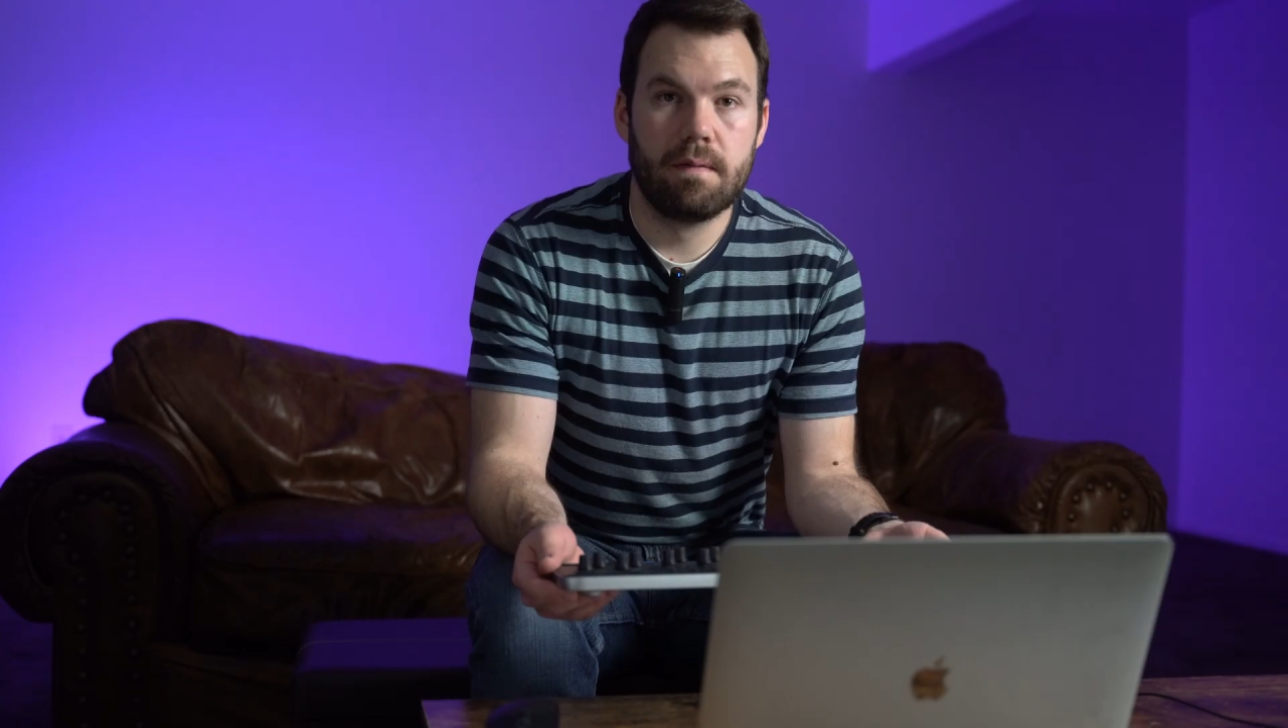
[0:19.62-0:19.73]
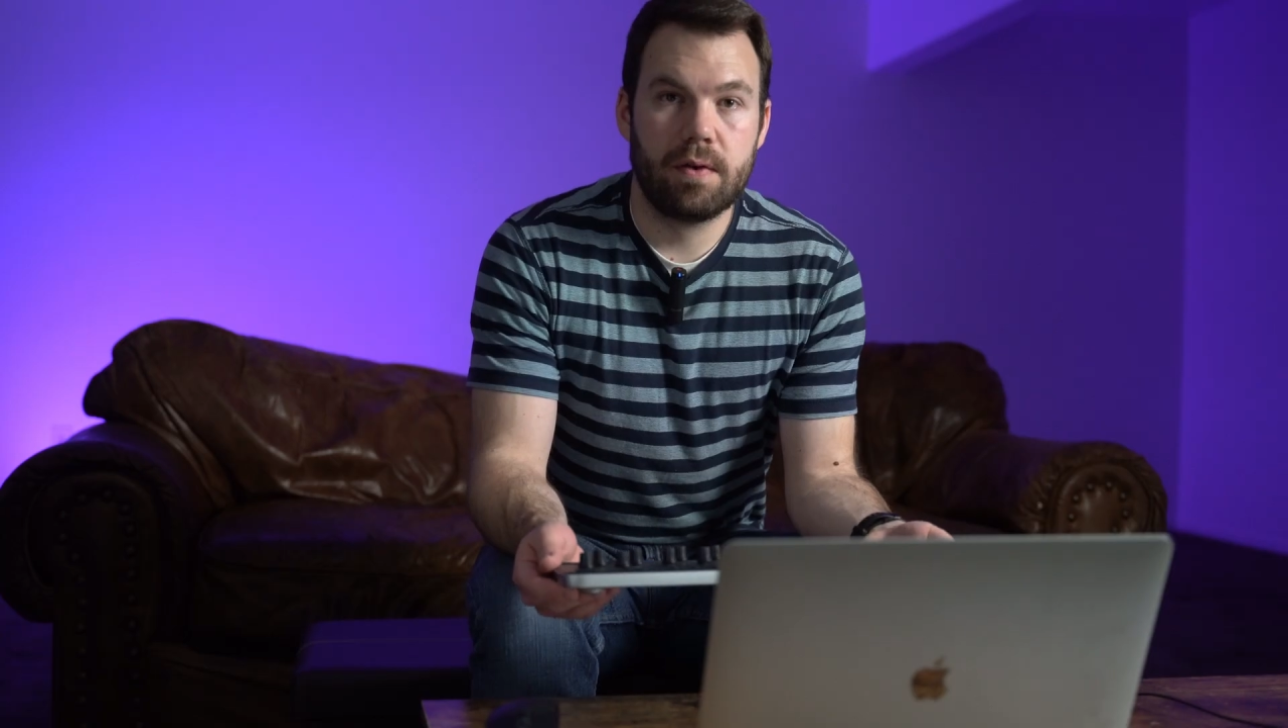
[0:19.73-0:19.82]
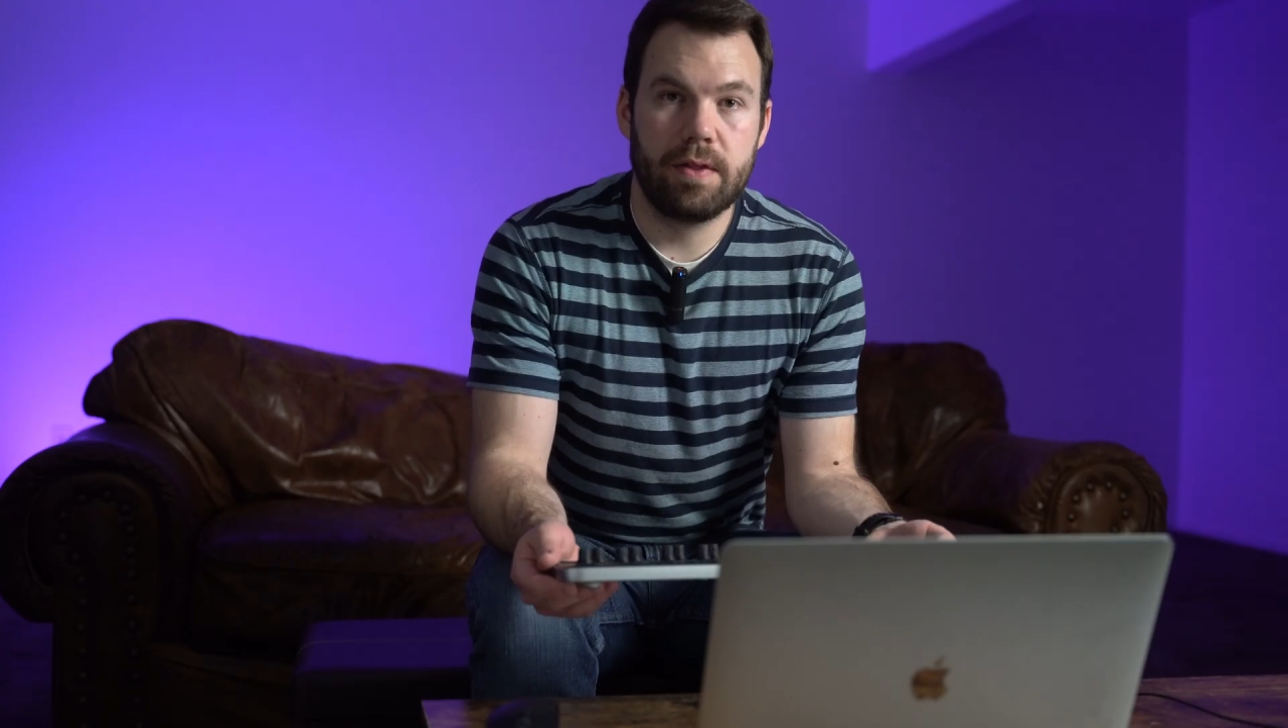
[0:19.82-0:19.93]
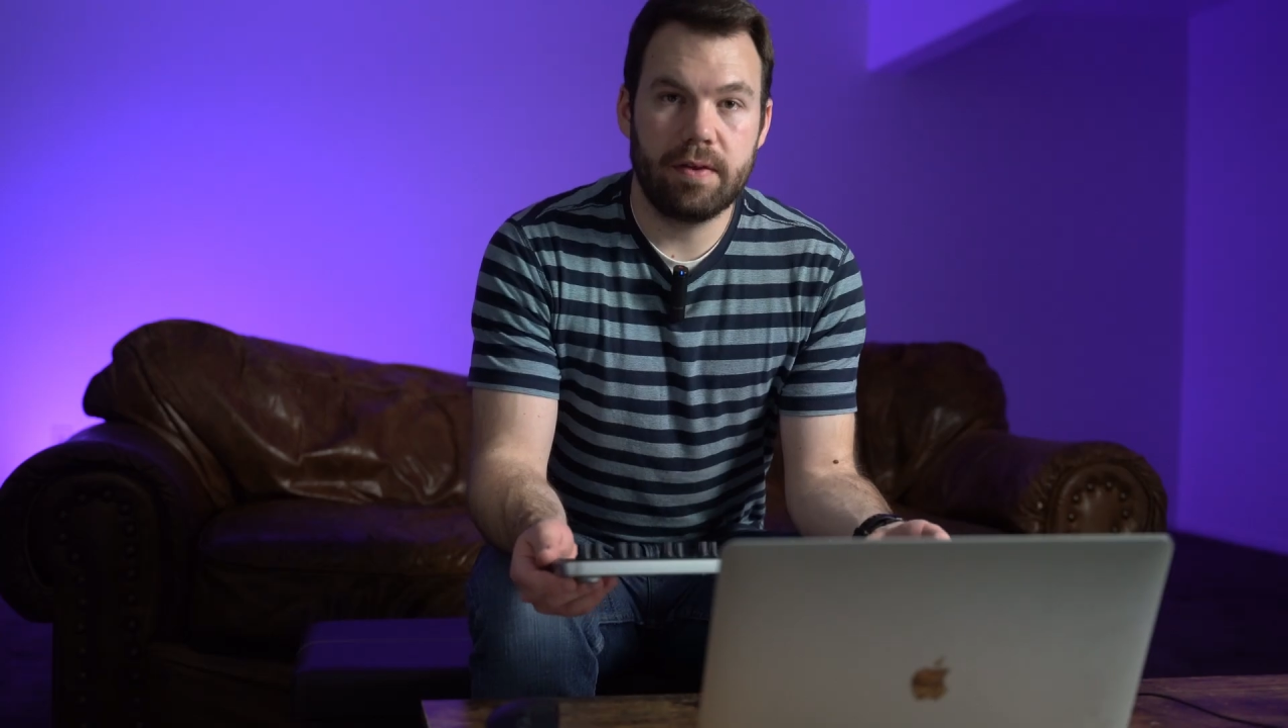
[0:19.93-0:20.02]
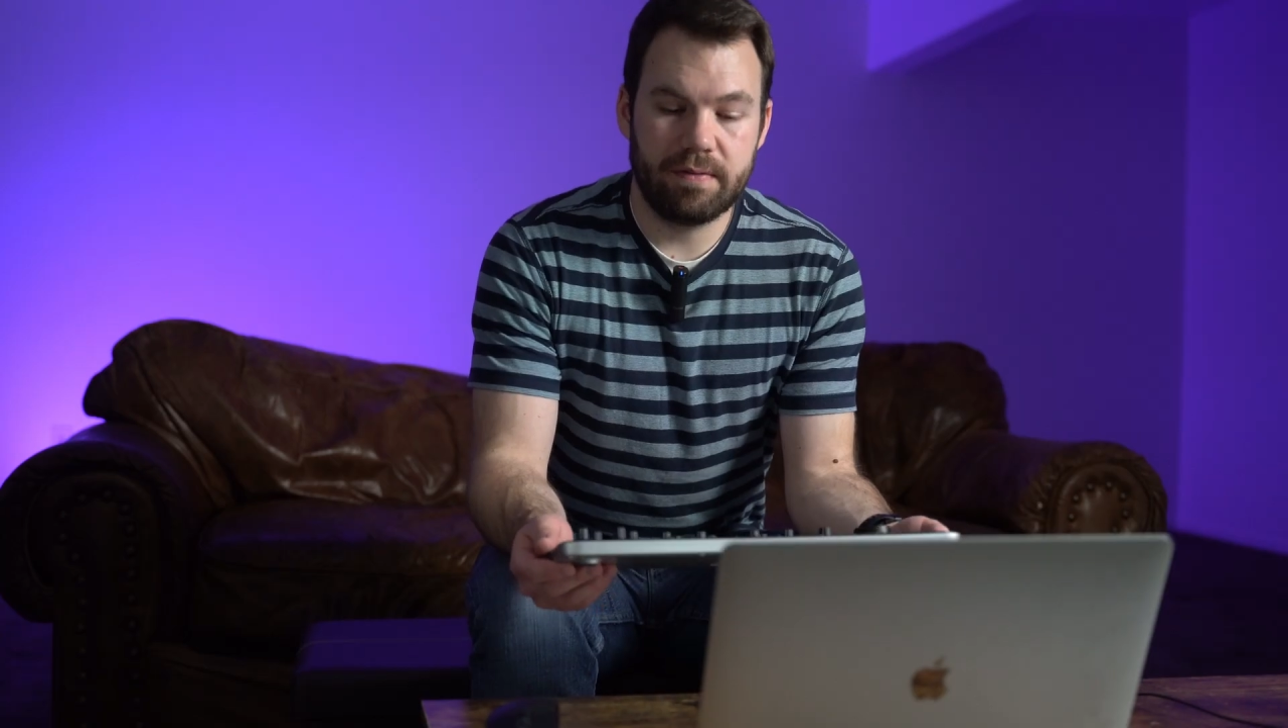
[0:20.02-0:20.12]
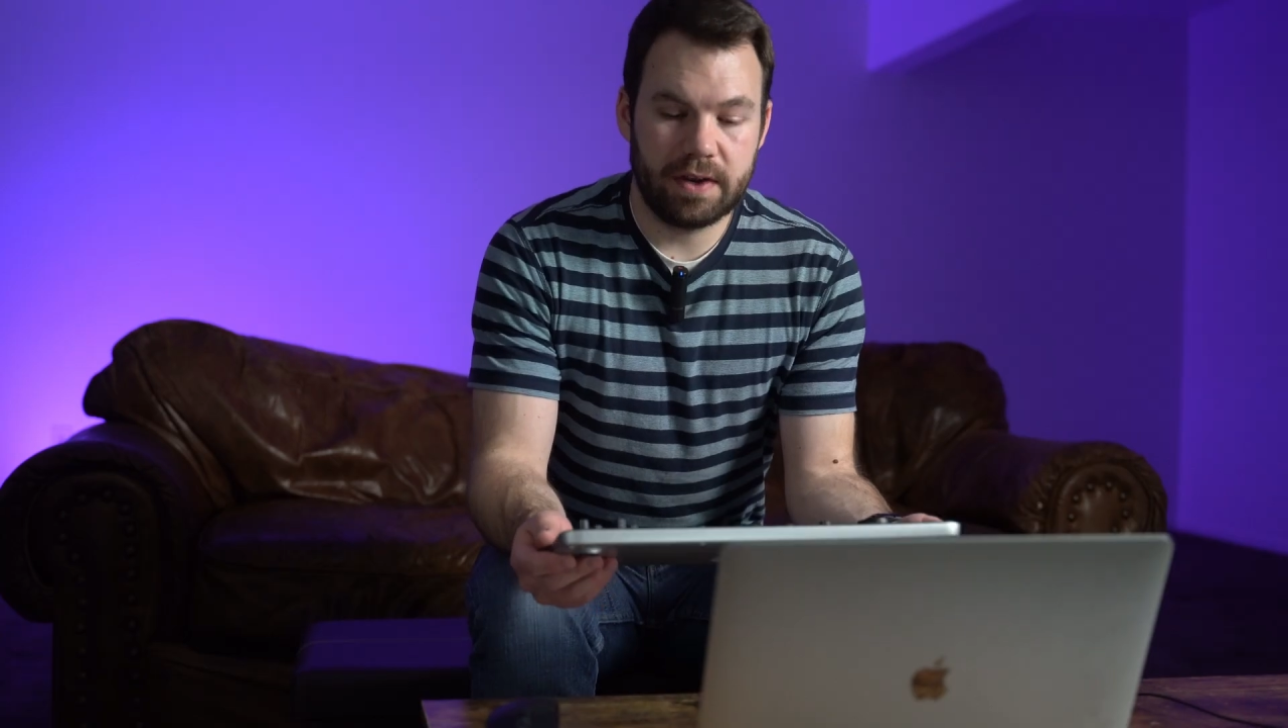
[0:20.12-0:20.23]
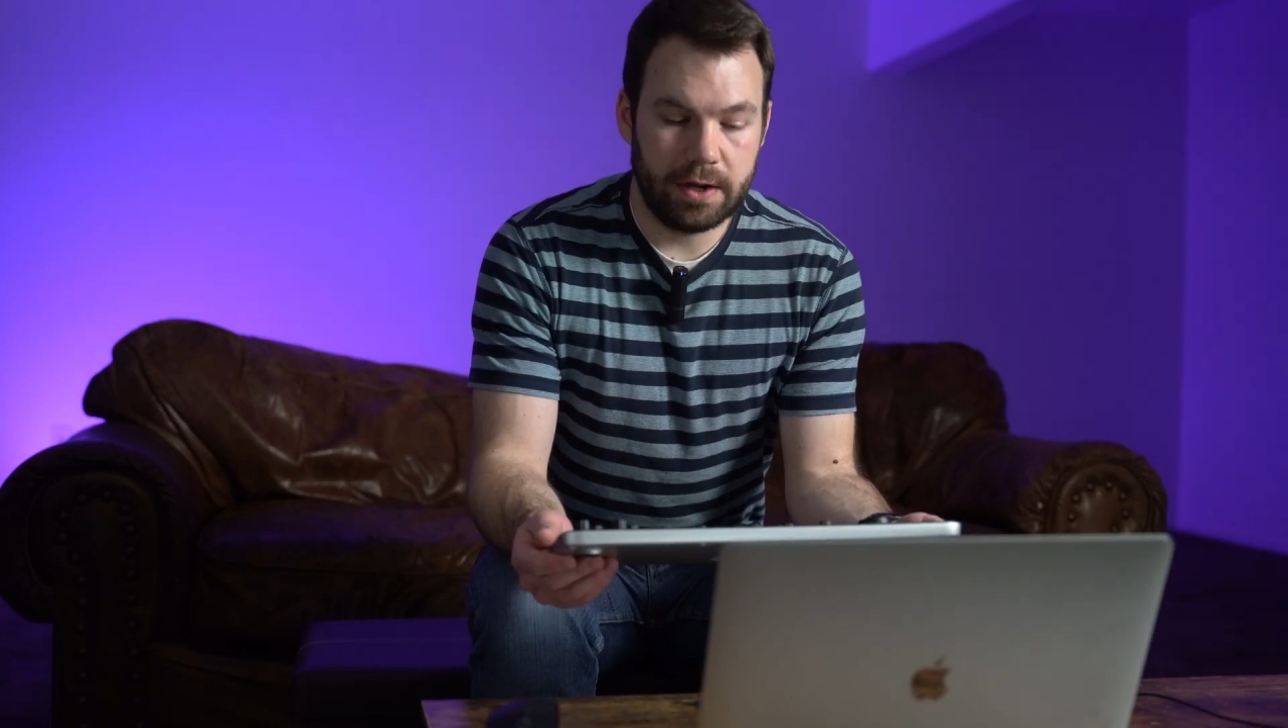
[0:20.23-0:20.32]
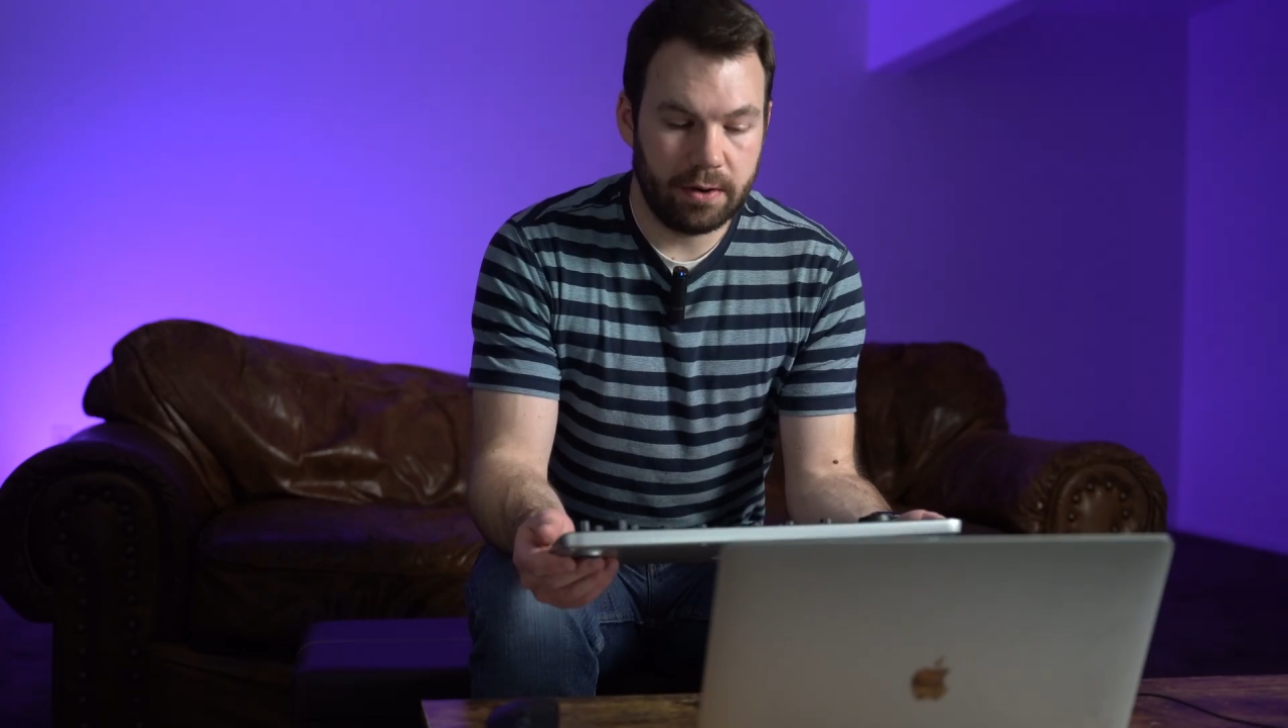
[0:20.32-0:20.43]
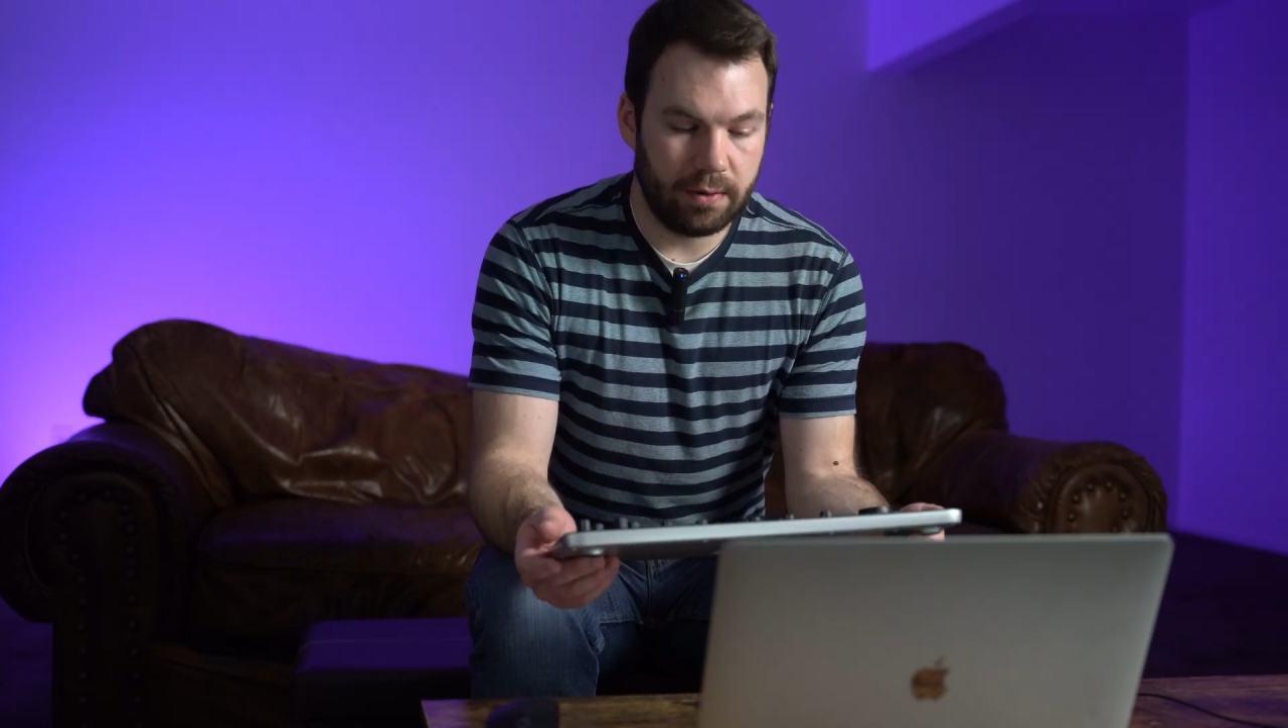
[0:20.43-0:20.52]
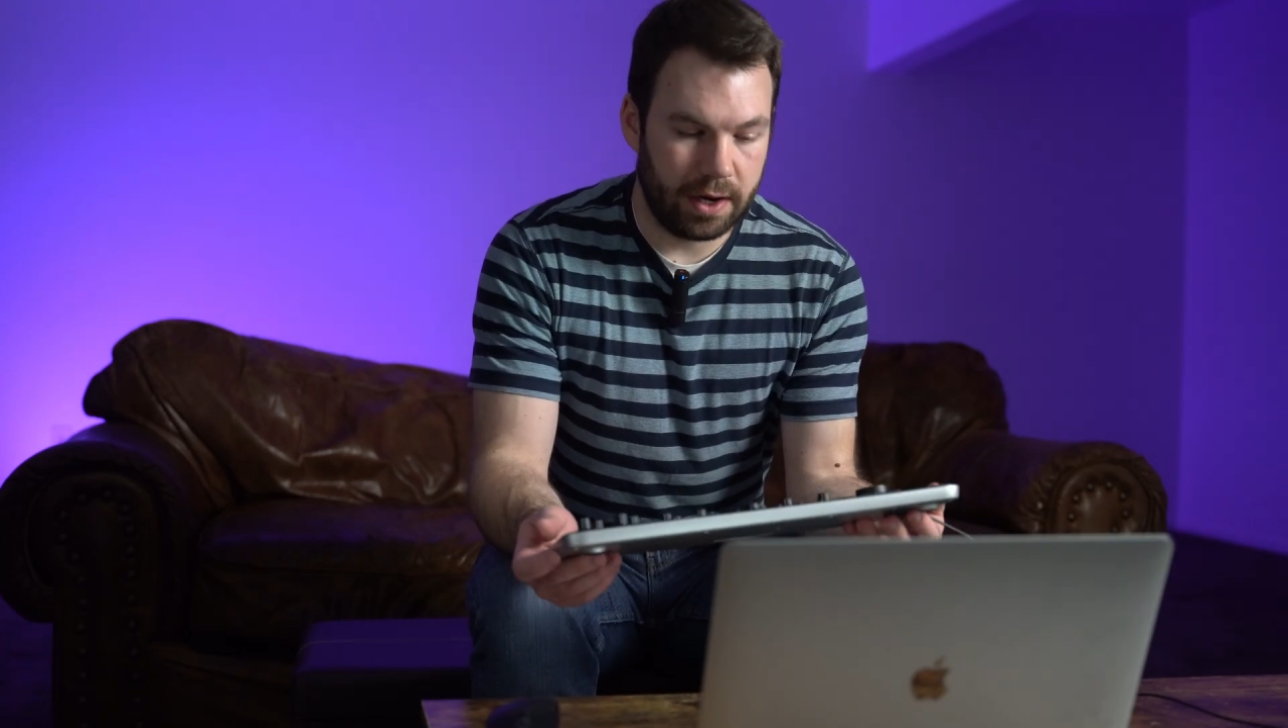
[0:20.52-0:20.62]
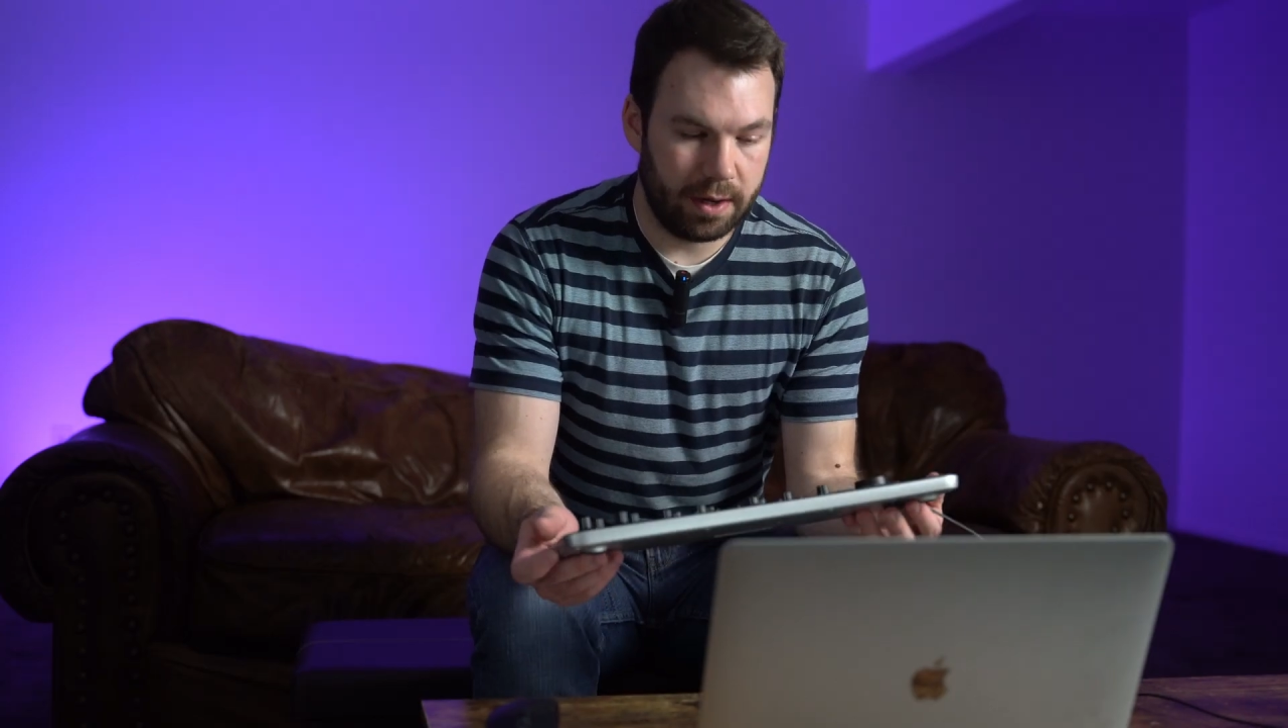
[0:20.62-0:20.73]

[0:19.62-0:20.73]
For this video,